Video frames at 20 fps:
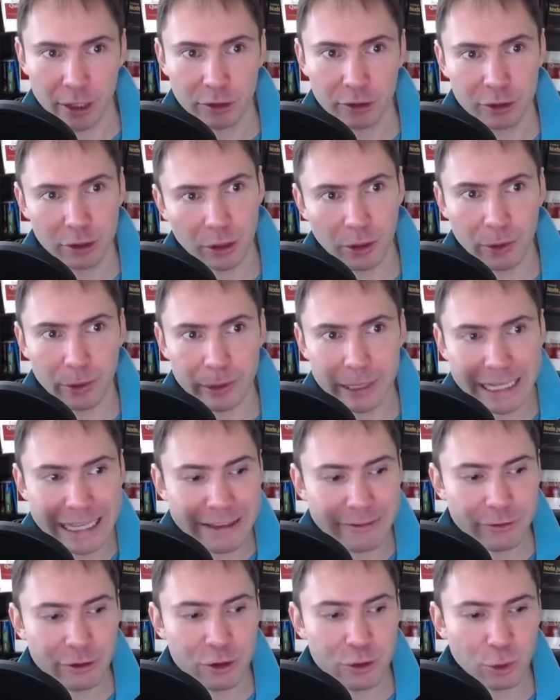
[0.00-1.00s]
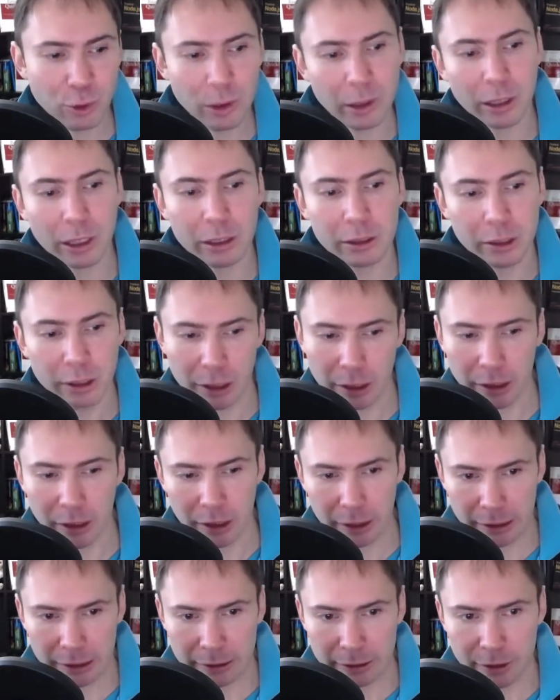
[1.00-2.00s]
So if you are
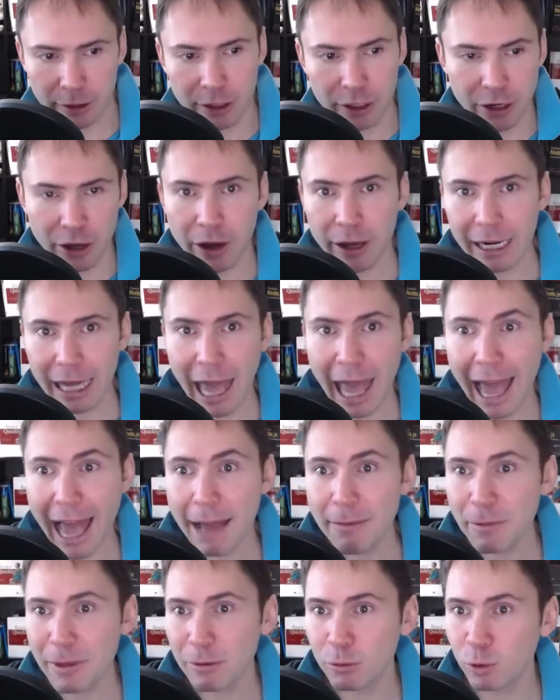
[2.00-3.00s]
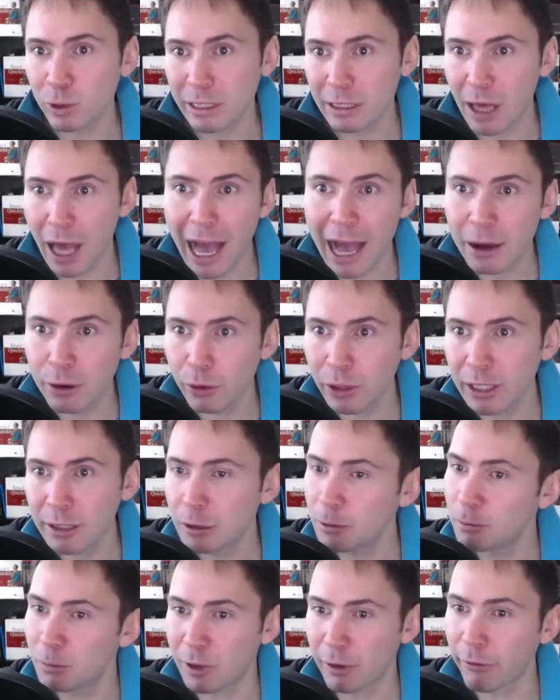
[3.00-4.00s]
not happy with how
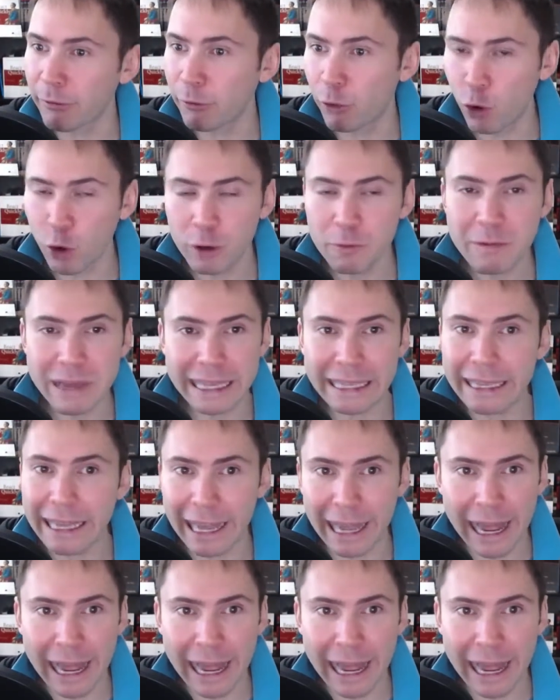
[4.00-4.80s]
it's performing,